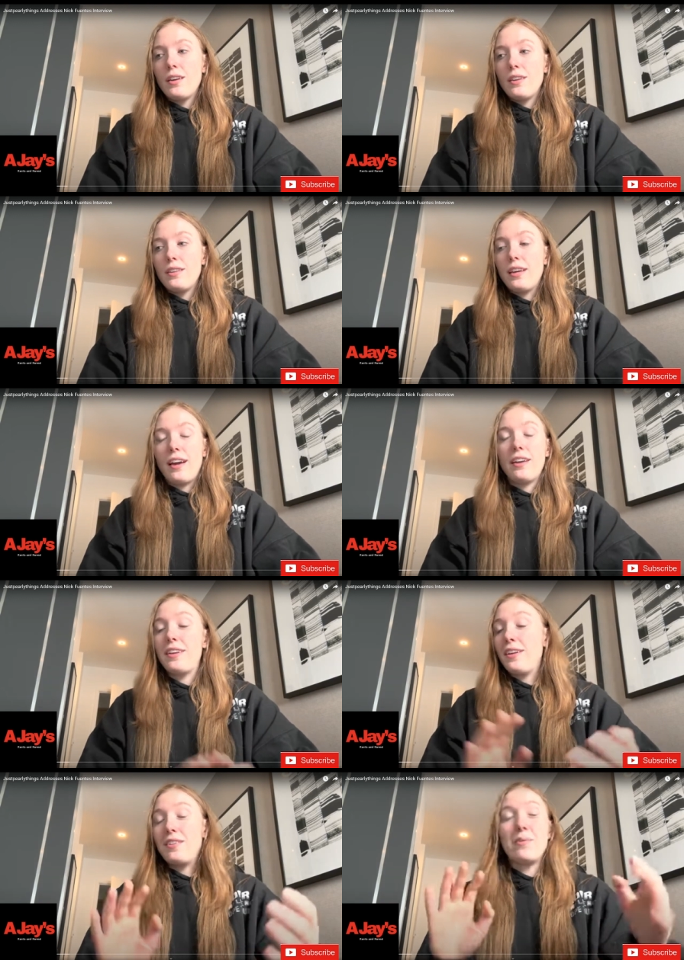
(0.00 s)
Yeah,
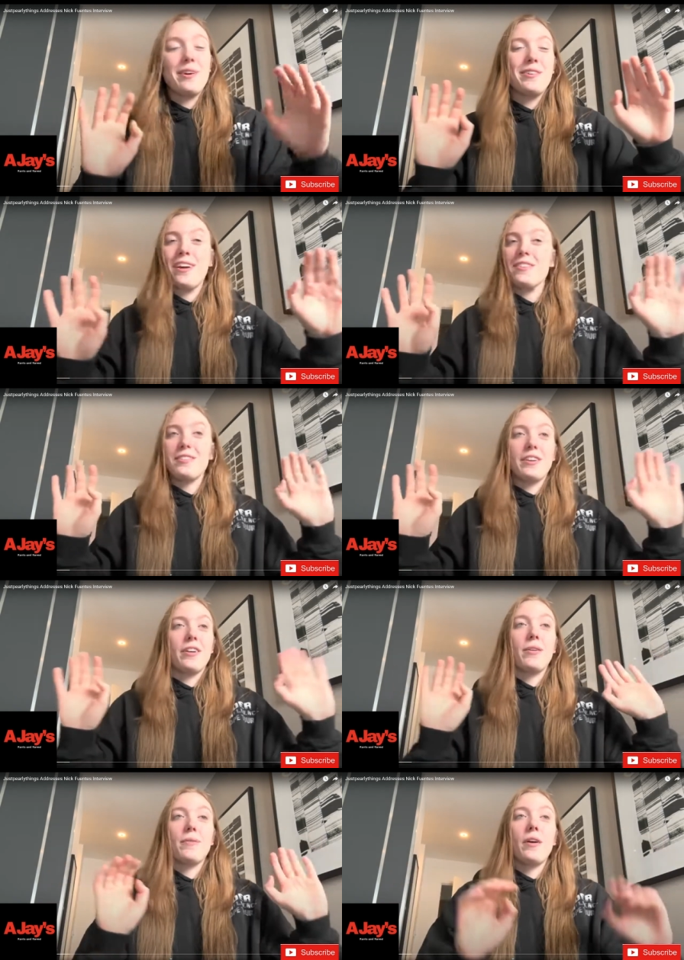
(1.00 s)
I know why you guys are here.